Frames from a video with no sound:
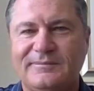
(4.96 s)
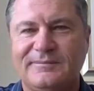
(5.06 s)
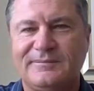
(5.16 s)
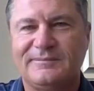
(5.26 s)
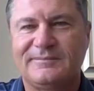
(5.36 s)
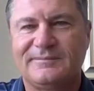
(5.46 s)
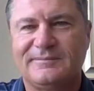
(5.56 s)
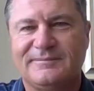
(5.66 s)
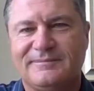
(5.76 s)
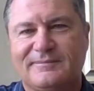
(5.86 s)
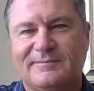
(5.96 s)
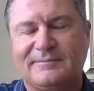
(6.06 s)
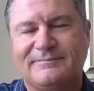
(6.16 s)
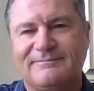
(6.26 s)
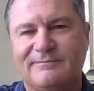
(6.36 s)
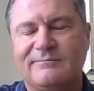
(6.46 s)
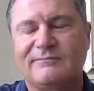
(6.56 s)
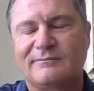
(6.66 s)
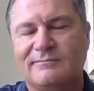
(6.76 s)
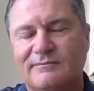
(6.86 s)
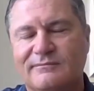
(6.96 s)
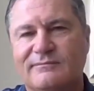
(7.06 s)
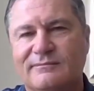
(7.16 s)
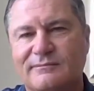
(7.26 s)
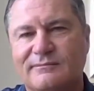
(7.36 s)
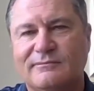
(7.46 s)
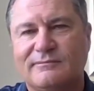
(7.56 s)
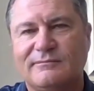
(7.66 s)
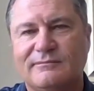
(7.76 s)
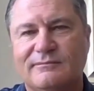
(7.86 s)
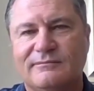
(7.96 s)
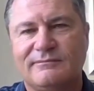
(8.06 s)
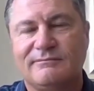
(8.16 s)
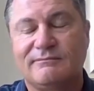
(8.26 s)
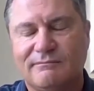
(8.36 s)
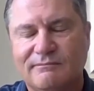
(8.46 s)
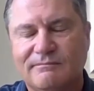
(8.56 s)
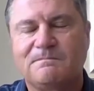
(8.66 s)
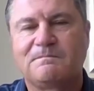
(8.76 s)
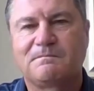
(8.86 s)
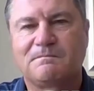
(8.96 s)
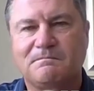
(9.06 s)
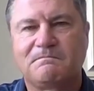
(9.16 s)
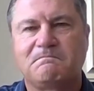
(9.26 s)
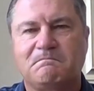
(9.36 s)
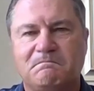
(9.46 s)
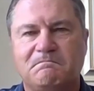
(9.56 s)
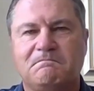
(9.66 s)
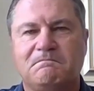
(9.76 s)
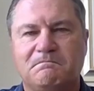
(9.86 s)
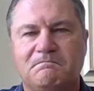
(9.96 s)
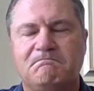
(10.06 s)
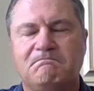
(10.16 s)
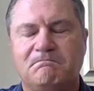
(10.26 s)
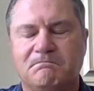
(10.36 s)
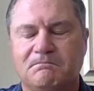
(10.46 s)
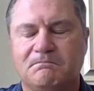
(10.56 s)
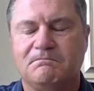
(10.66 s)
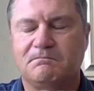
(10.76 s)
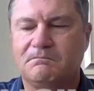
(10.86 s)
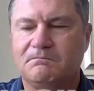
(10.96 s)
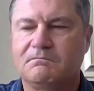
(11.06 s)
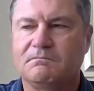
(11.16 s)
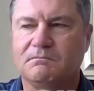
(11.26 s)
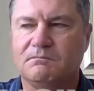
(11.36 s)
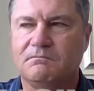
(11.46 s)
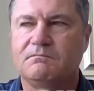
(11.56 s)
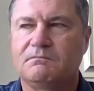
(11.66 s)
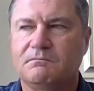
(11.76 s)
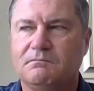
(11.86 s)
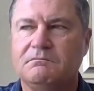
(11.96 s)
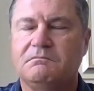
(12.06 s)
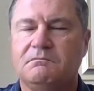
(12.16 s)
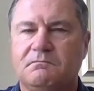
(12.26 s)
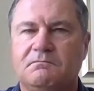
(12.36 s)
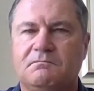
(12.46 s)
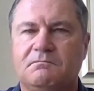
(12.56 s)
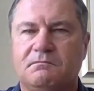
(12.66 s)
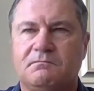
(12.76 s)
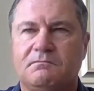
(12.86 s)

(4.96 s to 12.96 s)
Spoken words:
[no speech]